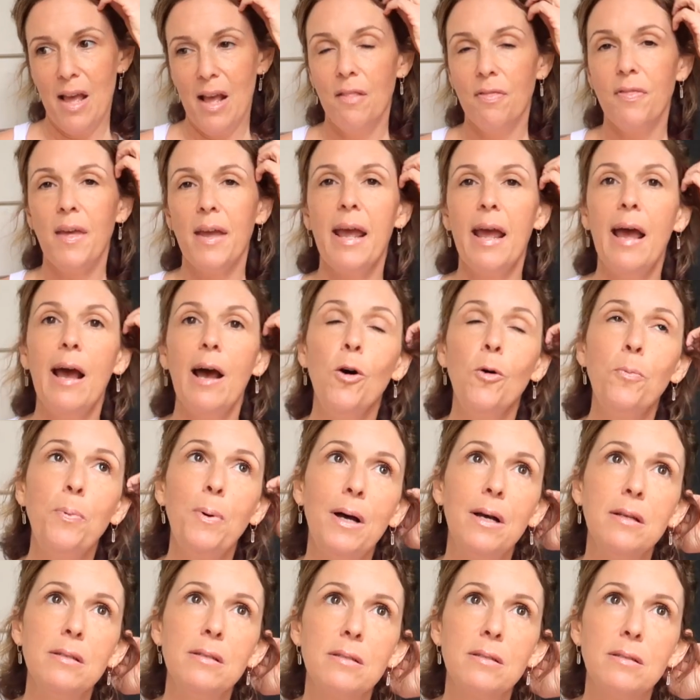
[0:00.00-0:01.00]
They help
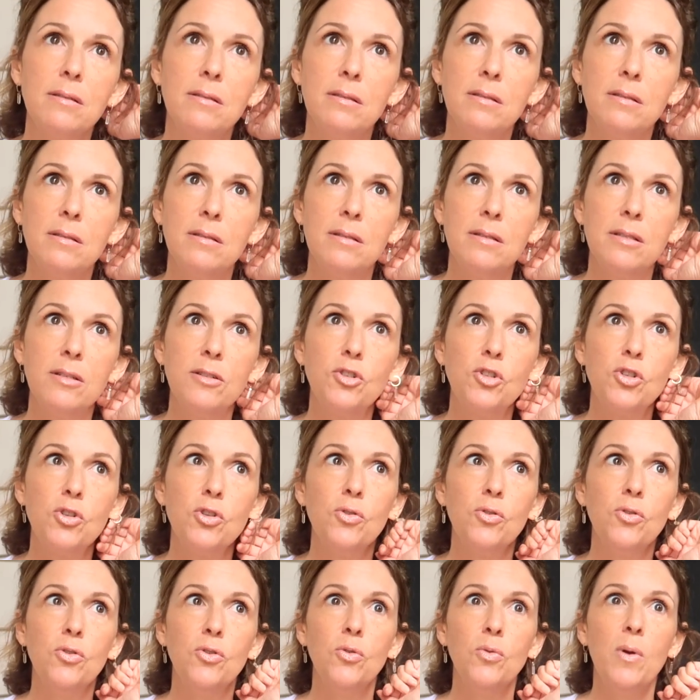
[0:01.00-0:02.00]
us
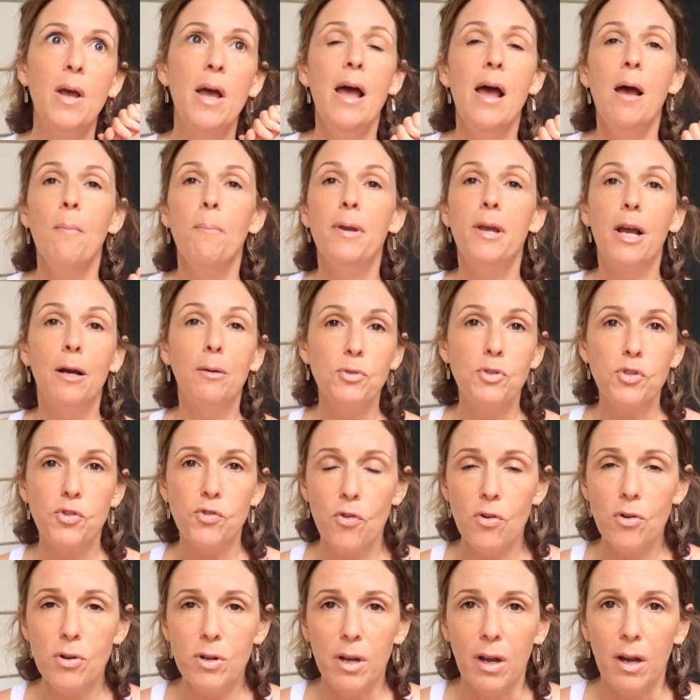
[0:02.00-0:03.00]
to become
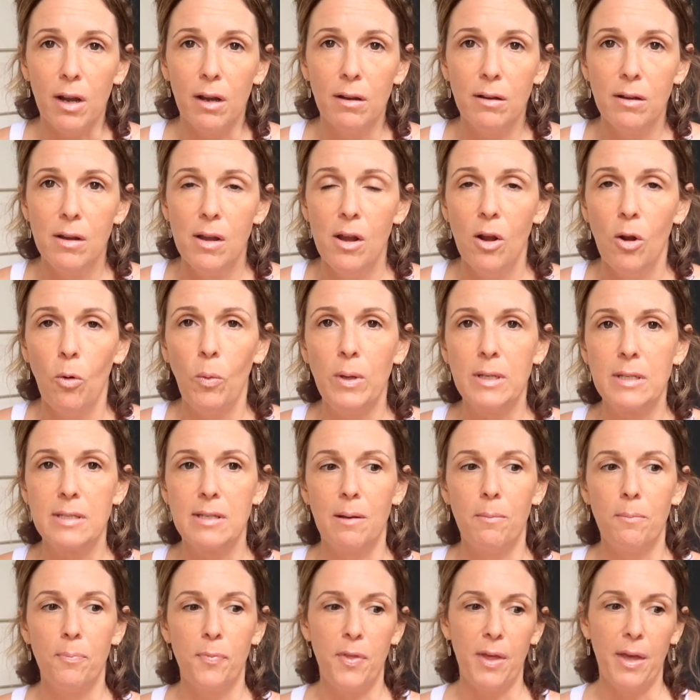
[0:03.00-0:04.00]
stronger with
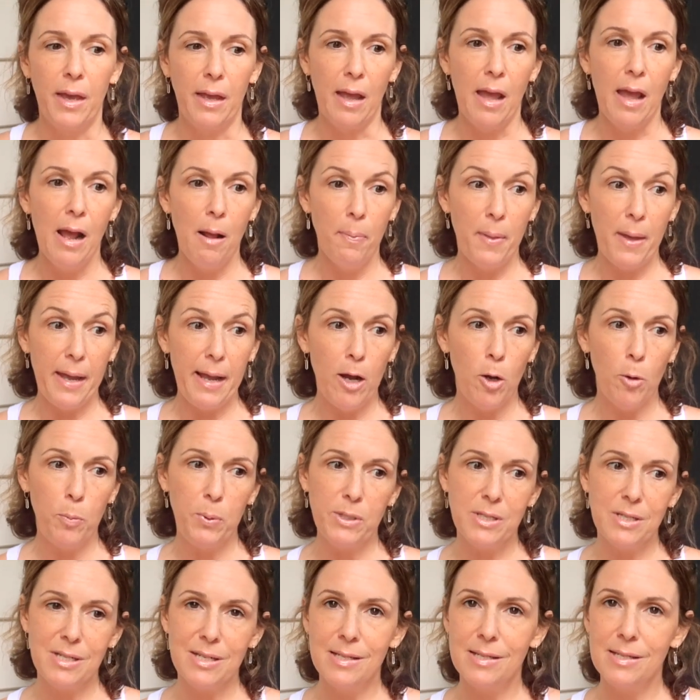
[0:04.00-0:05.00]
something. They help
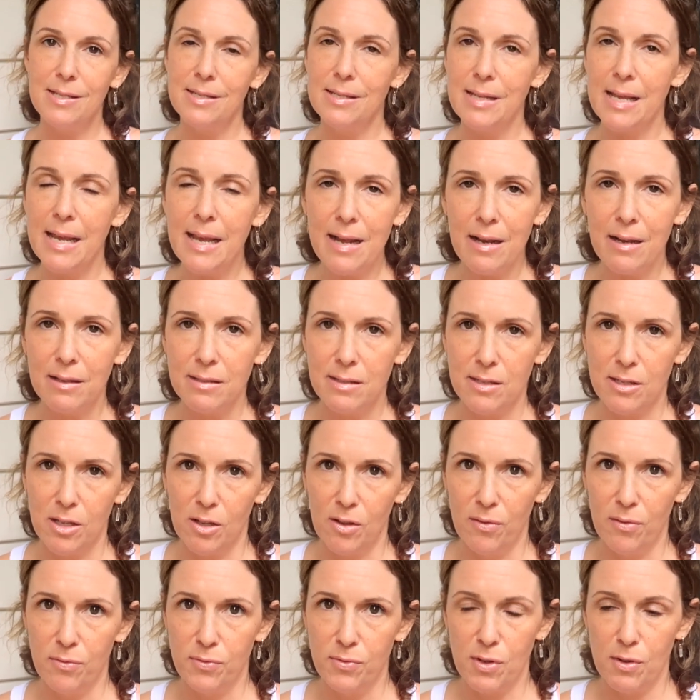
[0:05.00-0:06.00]
us to see
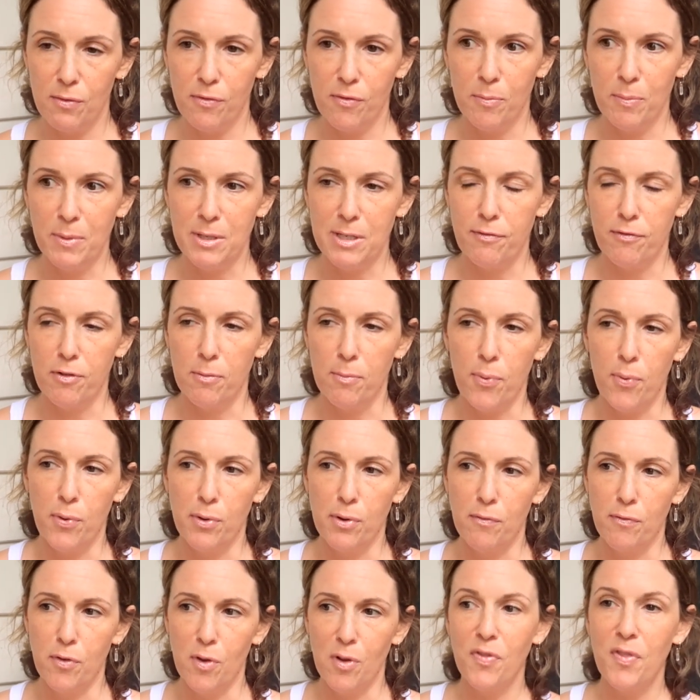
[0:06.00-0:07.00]
ourselves from a different point
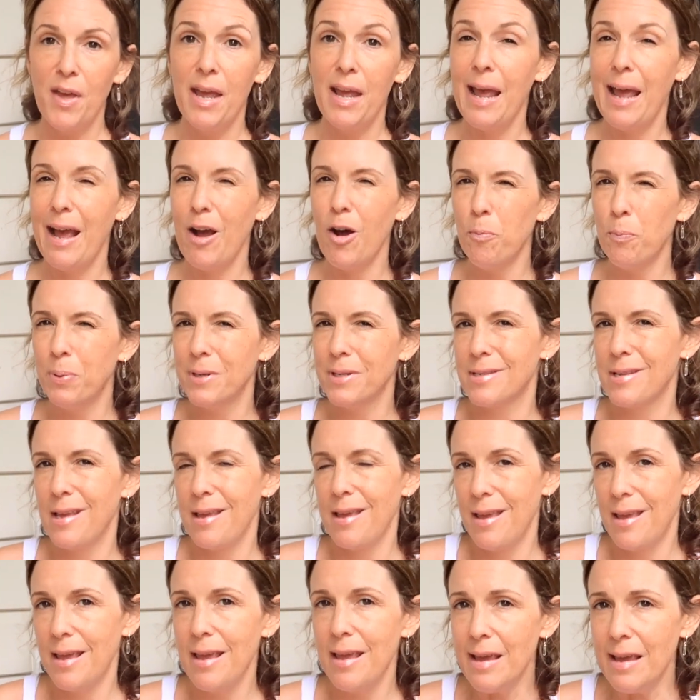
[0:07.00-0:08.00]
of view. They help us
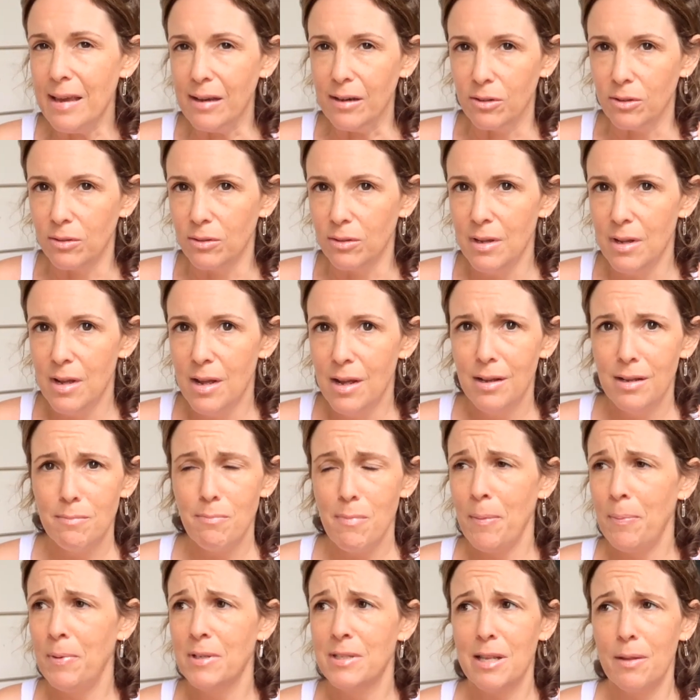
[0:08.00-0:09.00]
heal.
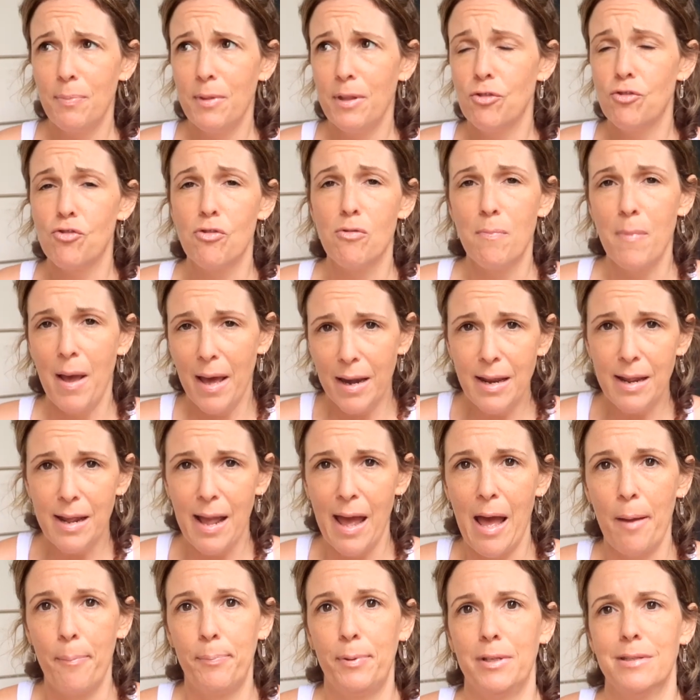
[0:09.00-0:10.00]
Maybe something dramatic
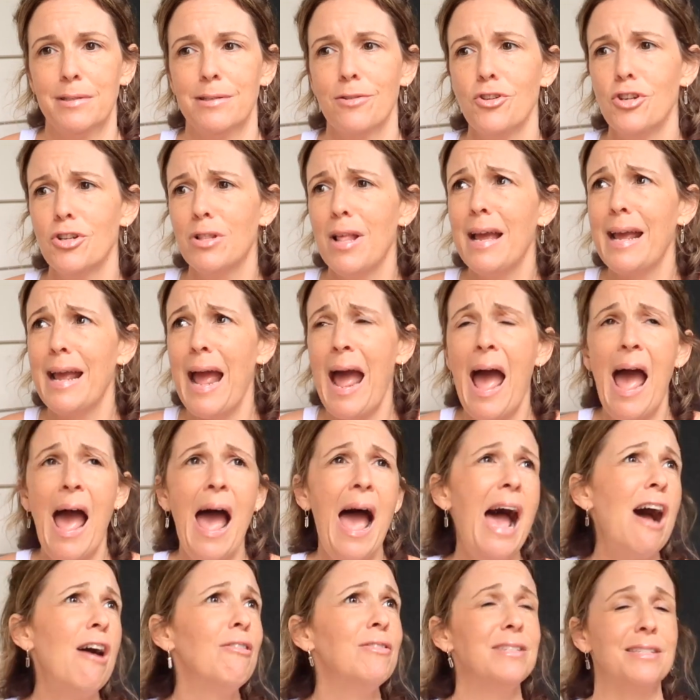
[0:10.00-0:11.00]
happens and you're like,
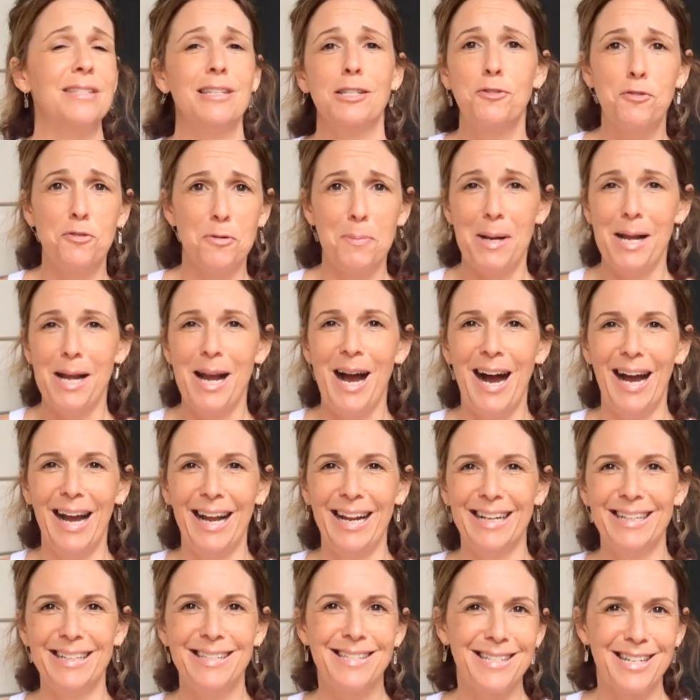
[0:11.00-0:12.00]
how is this for my
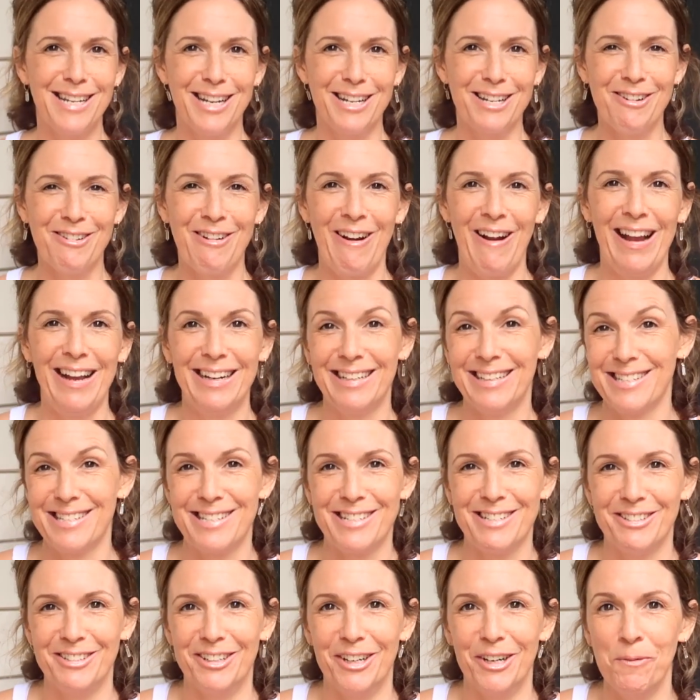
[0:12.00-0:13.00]
highest and greatest
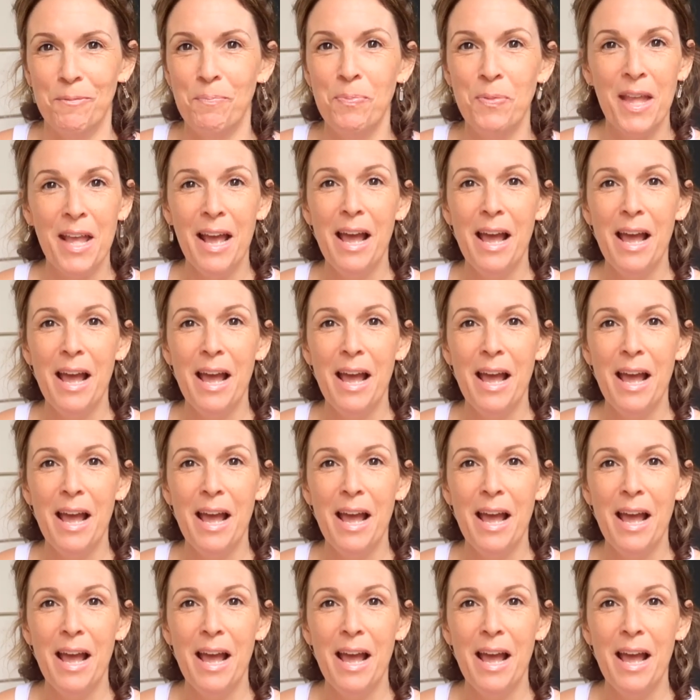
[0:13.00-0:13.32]
good?